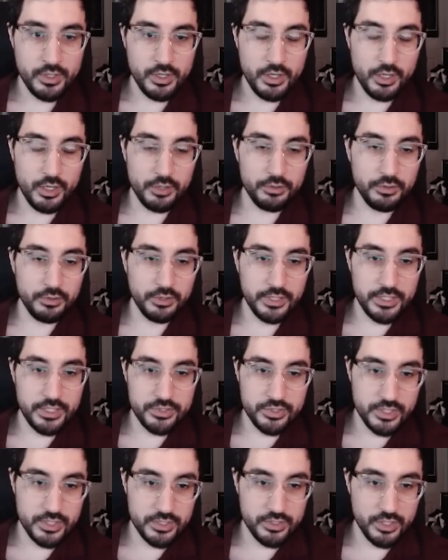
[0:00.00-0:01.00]
our
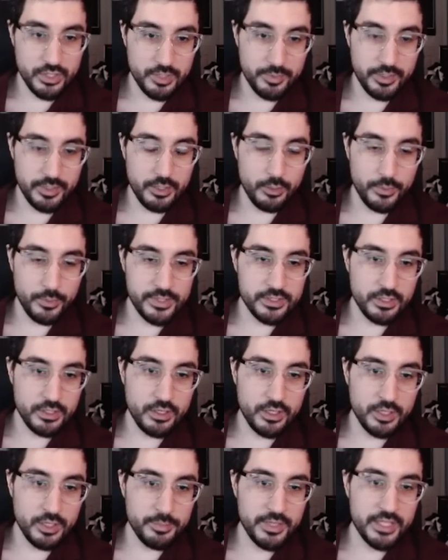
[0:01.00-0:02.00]
leech is going to be always
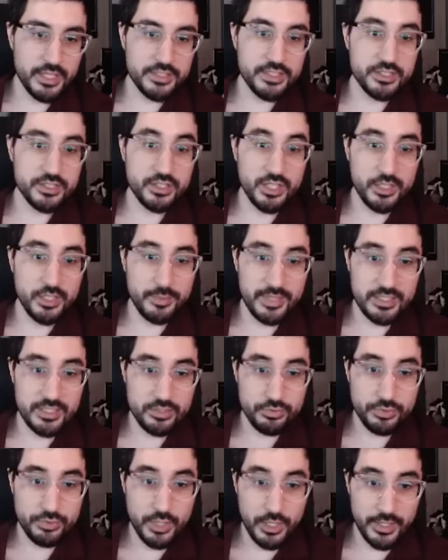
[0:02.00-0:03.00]
on, because it's going to be
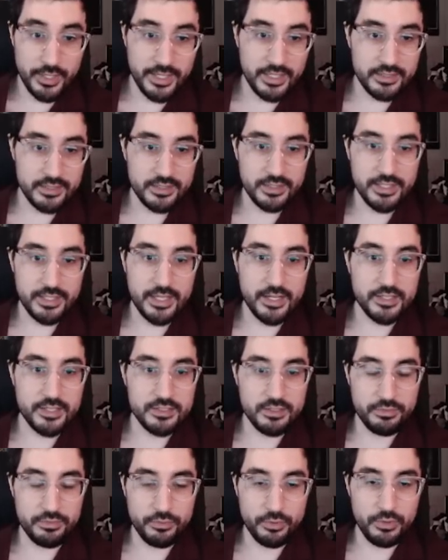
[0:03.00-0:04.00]
trying to get us
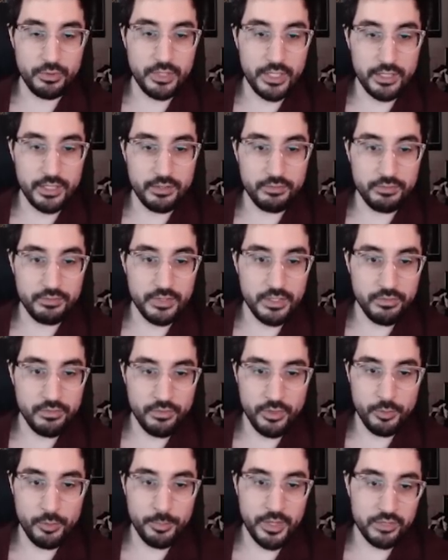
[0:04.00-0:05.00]
to full life,
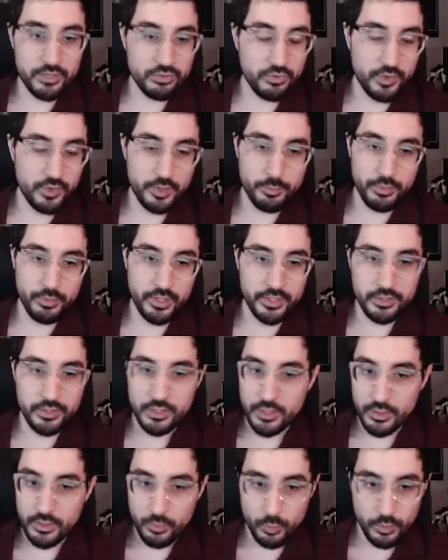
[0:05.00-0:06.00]
even though Petrified Blood
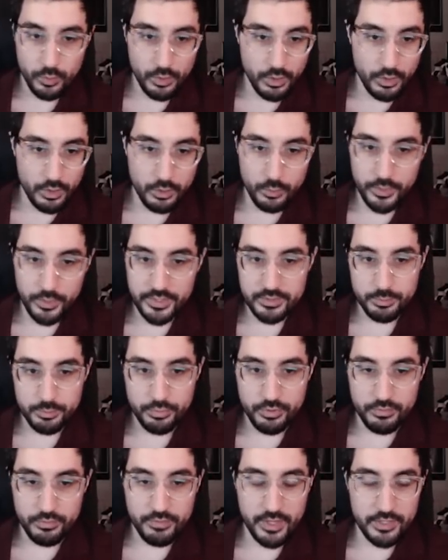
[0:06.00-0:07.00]
will always
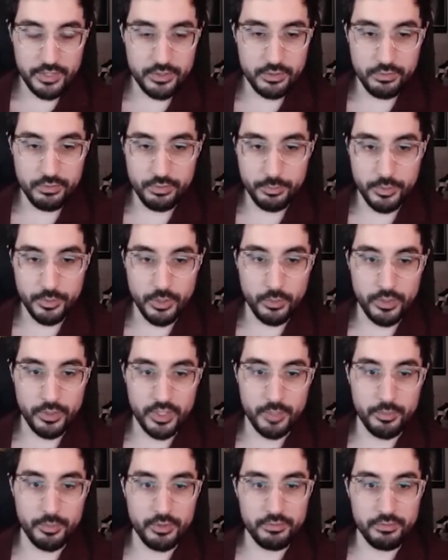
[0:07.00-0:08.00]
prevent you from going above